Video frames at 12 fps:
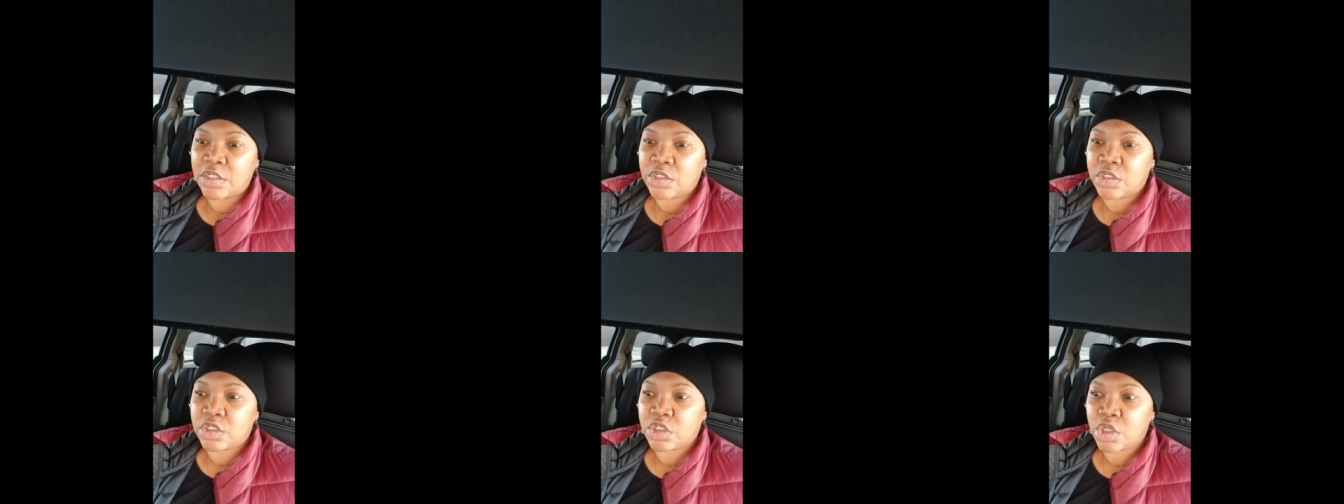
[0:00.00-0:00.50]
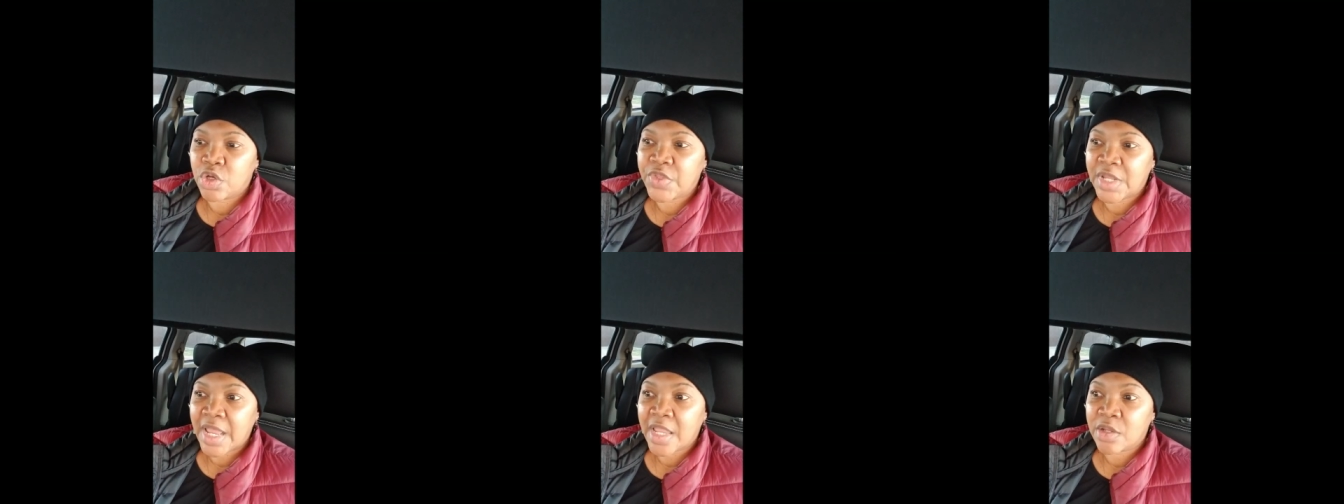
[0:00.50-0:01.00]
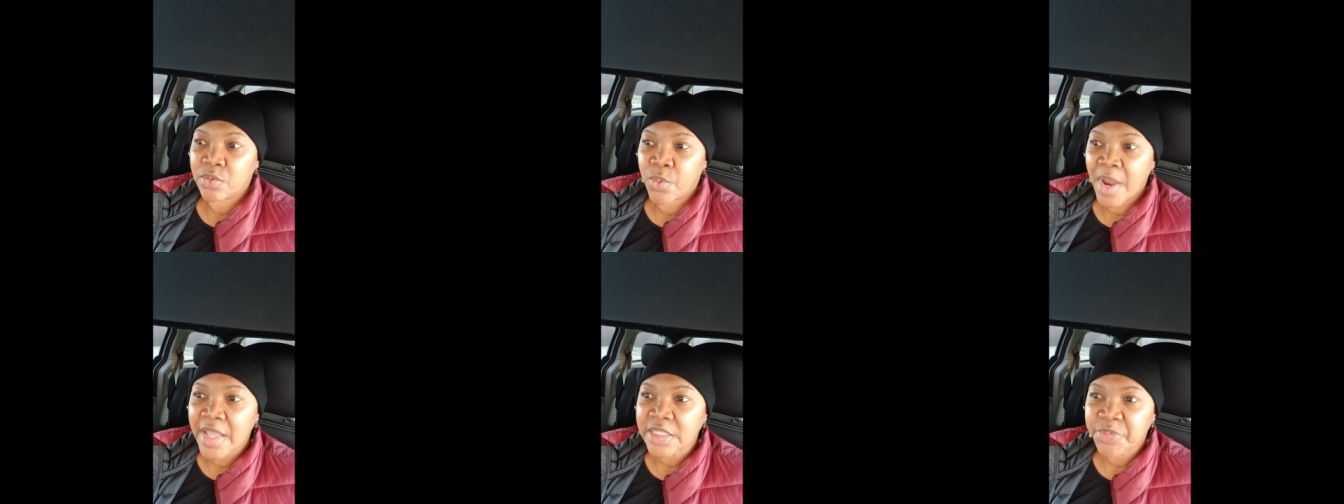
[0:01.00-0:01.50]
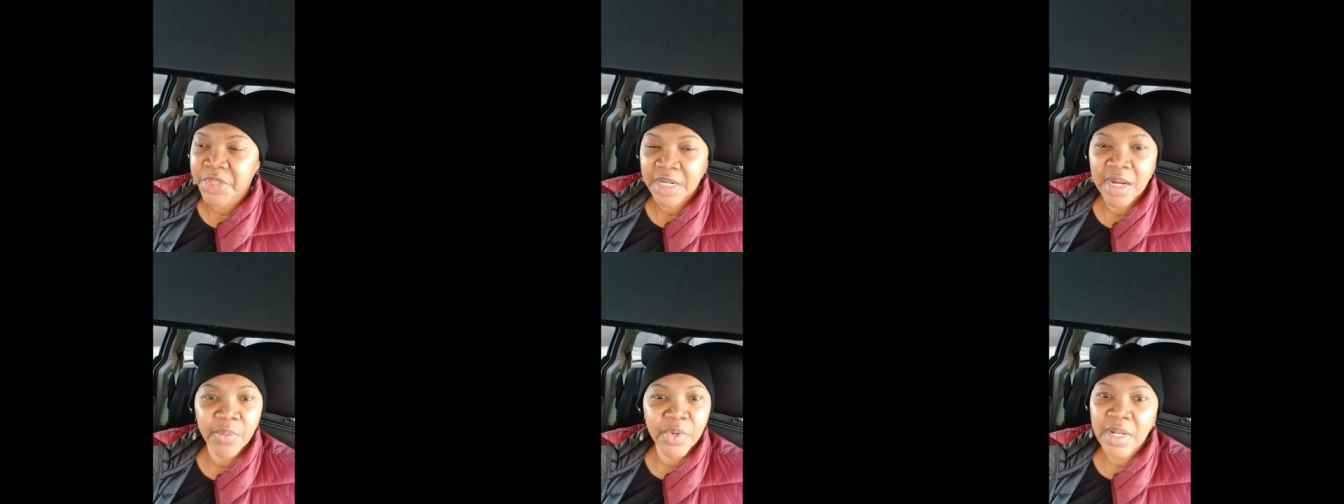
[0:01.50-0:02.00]
so that I could rest, but then
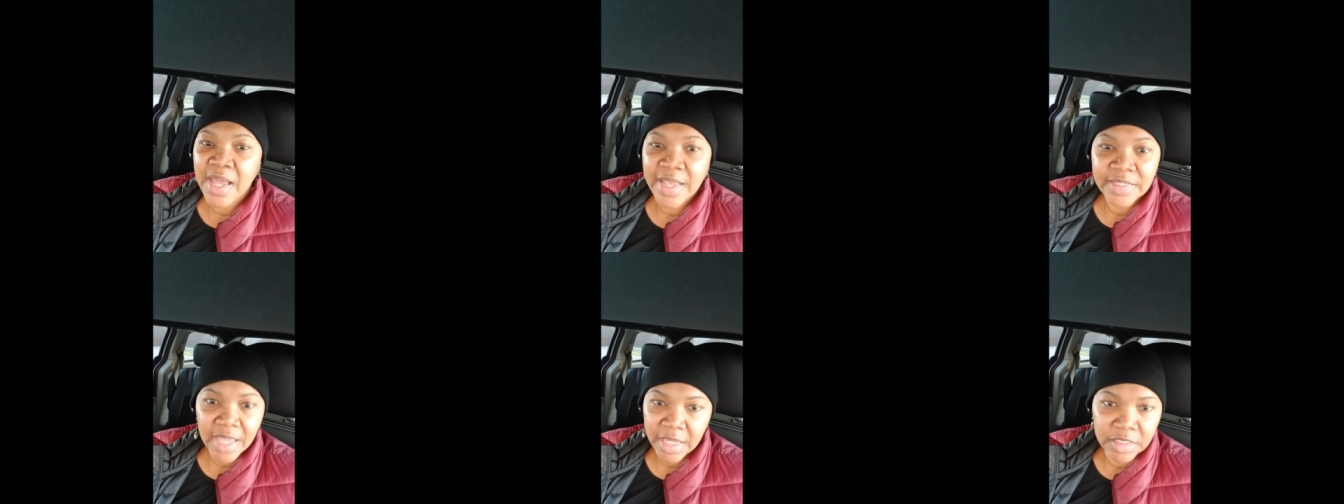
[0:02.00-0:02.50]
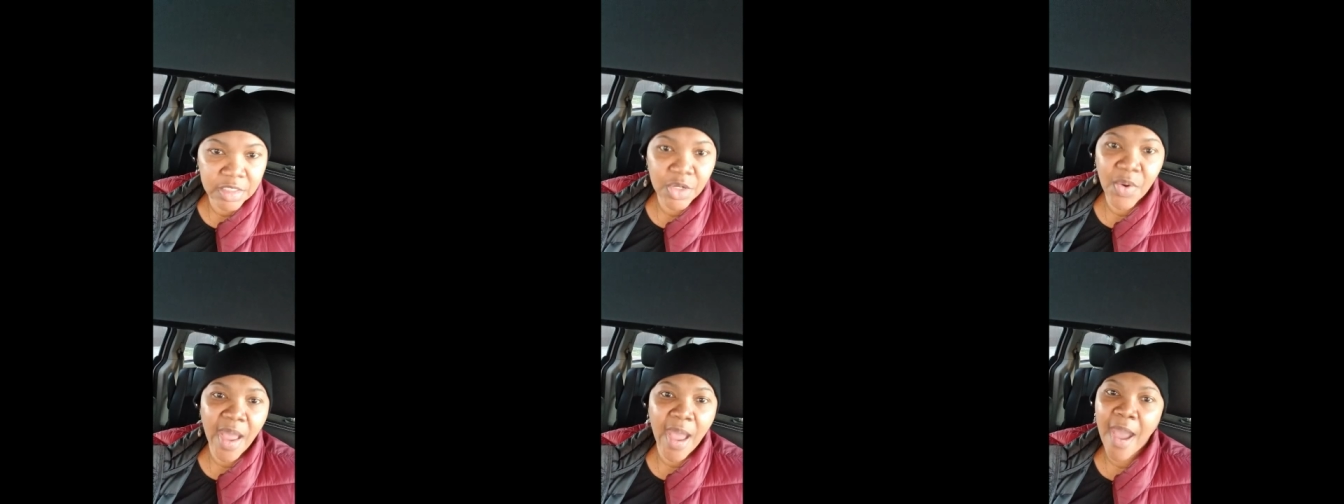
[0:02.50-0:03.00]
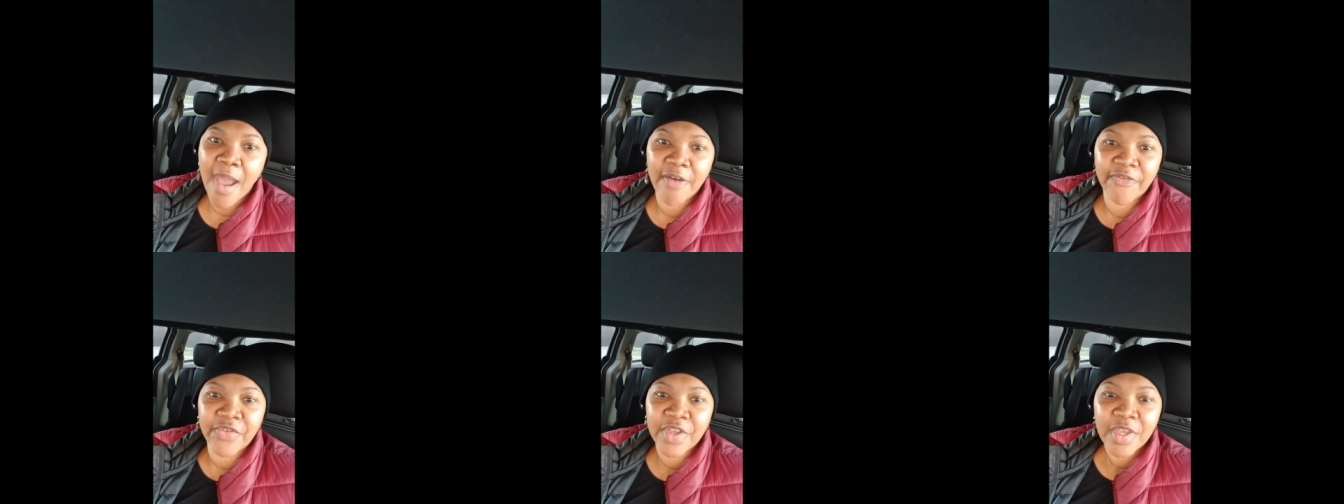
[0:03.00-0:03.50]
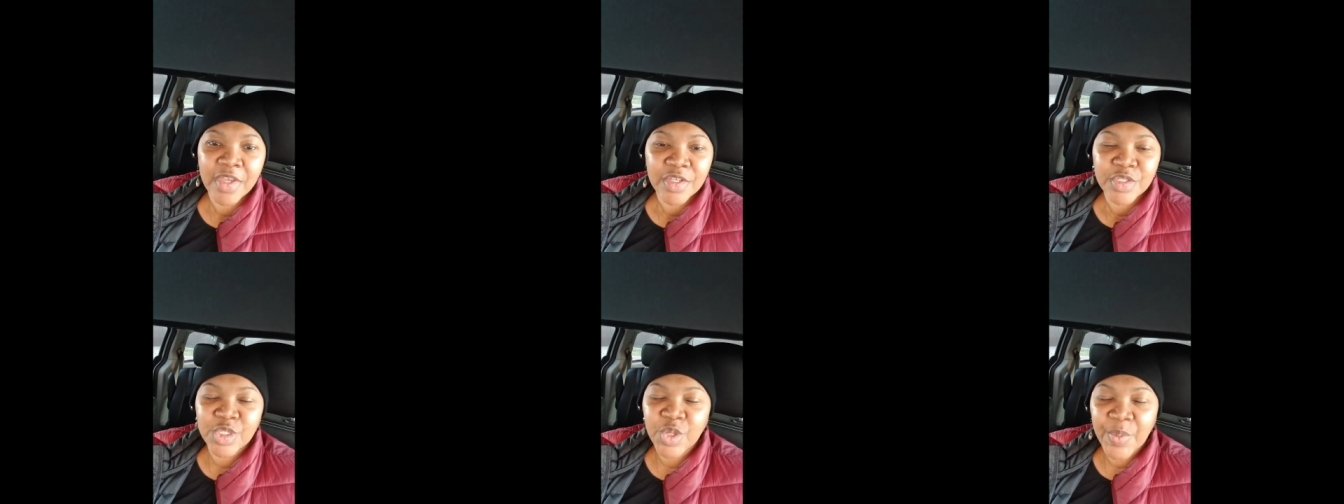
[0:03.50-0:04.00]
I realized I still have
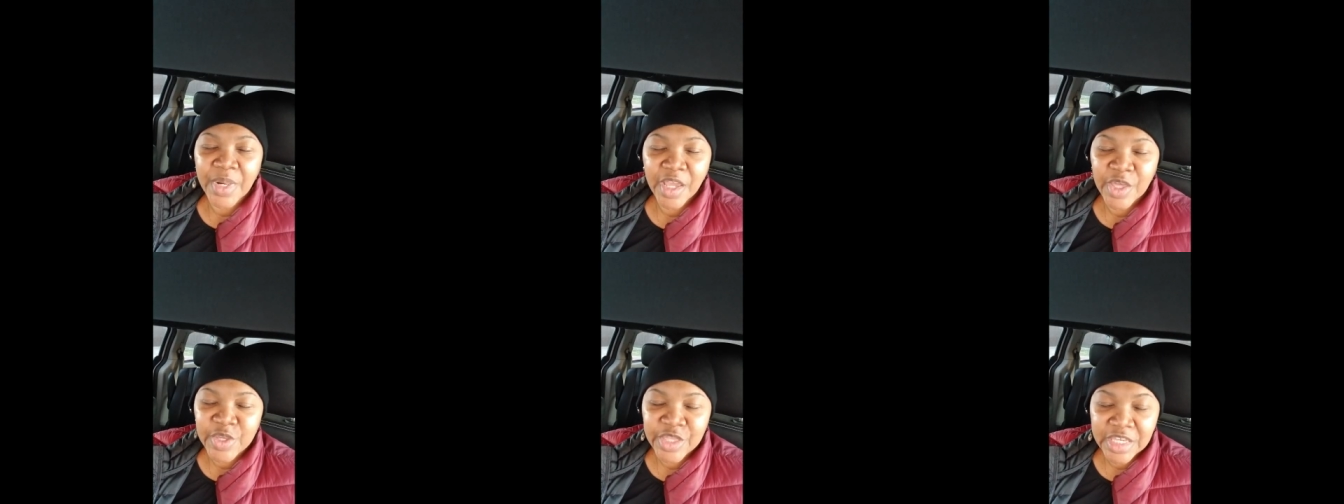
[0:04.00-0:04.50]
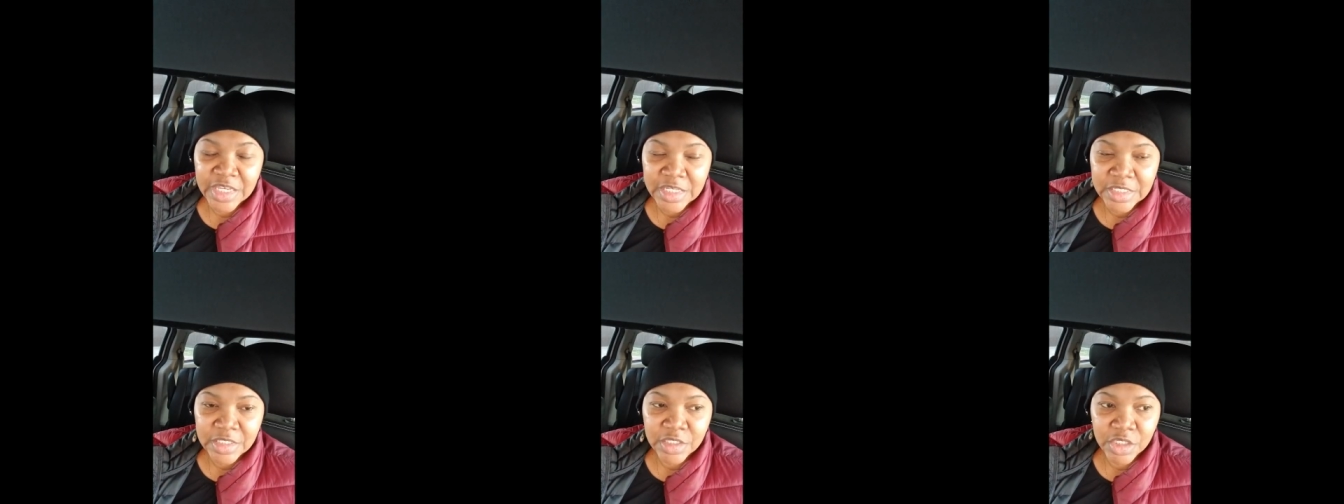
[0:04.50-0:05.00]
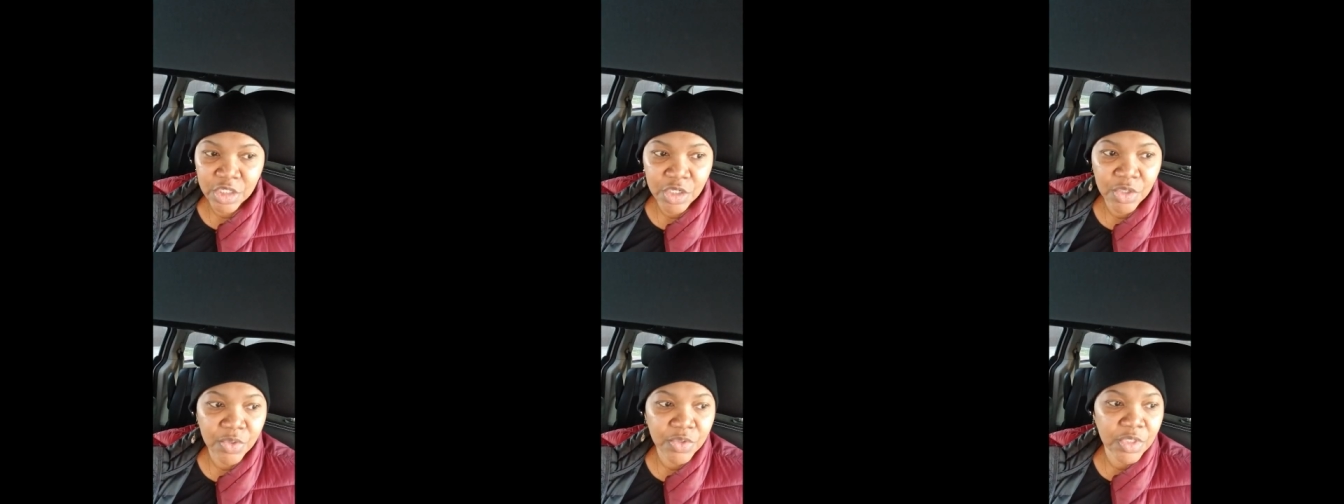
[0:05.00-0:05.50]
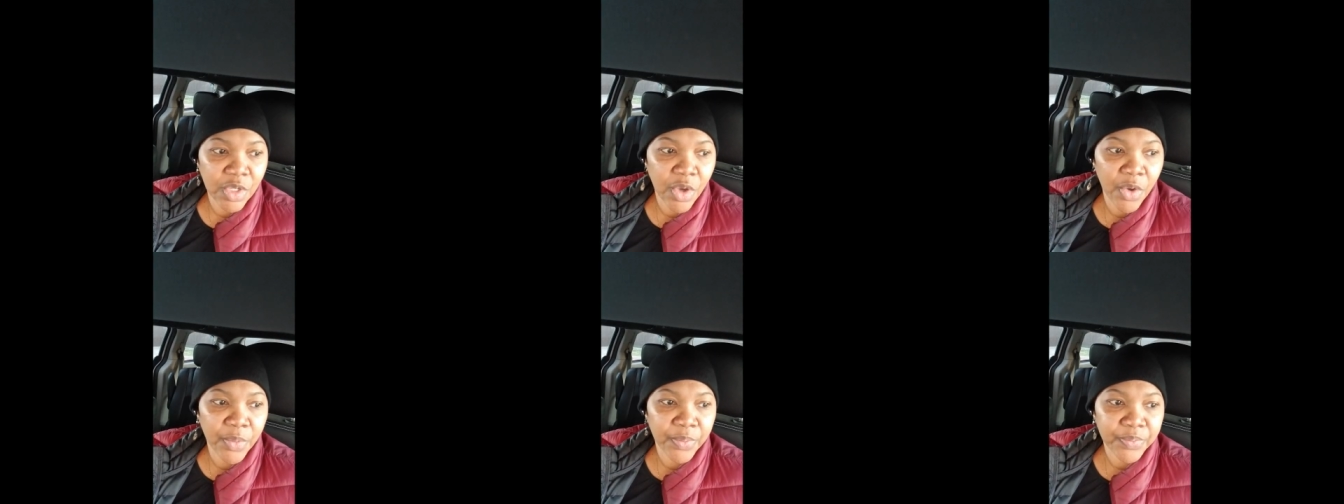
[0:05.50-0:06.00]
so many other things to do.
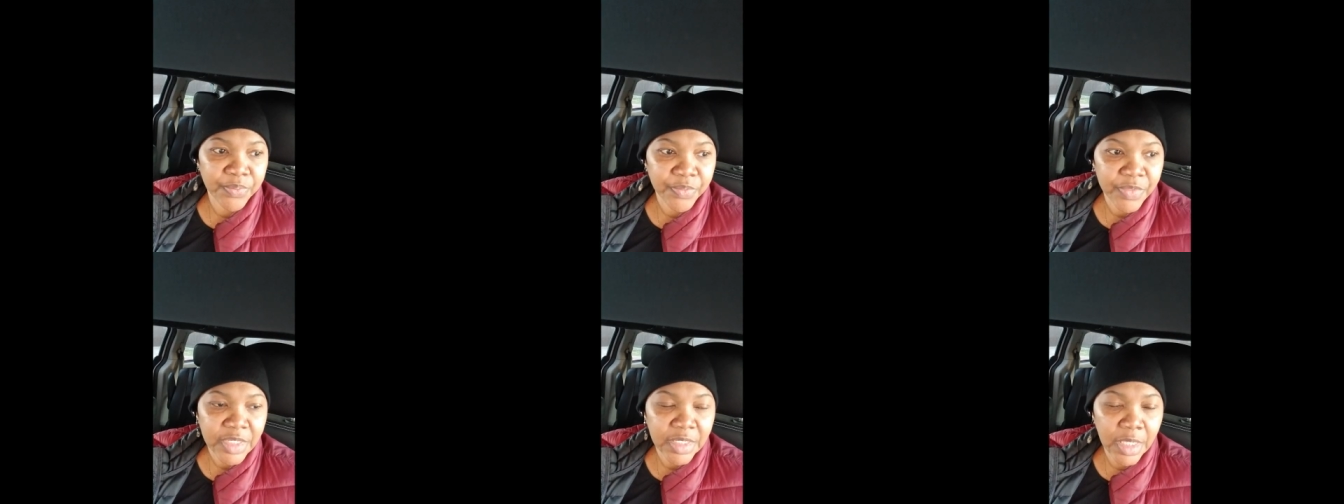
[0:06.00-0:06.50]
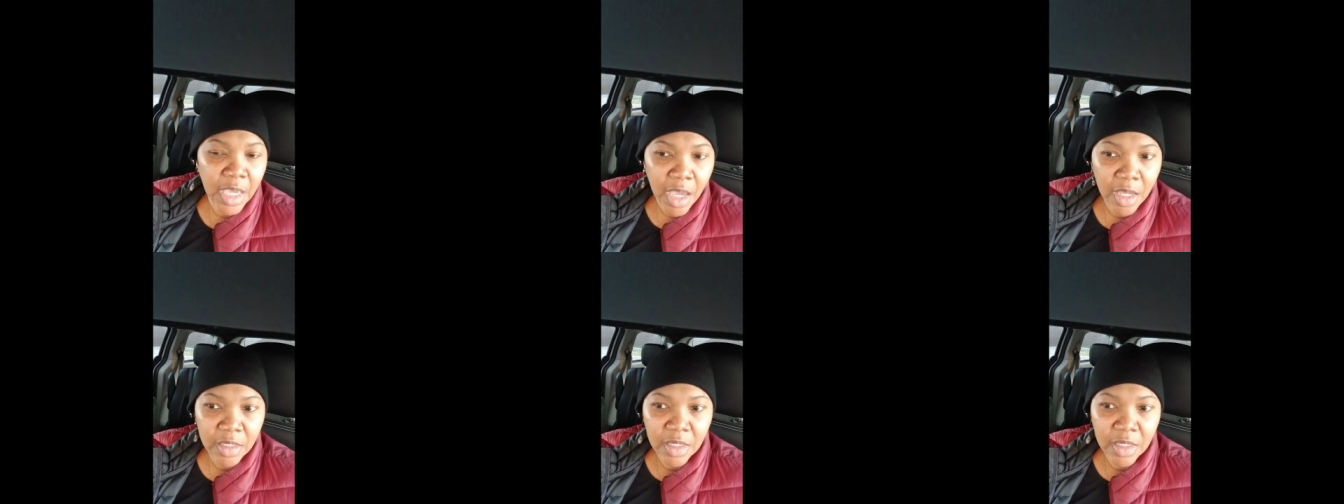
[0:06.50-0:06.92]
So, yeah.